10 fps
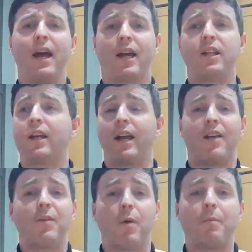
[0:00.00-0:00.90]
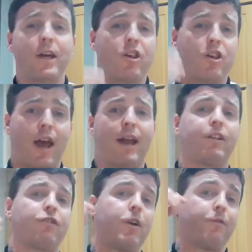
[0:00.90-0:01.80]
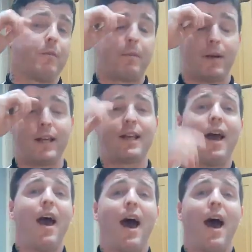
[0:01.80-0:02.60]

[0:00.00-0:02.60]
Can everyone please share this group for me, please?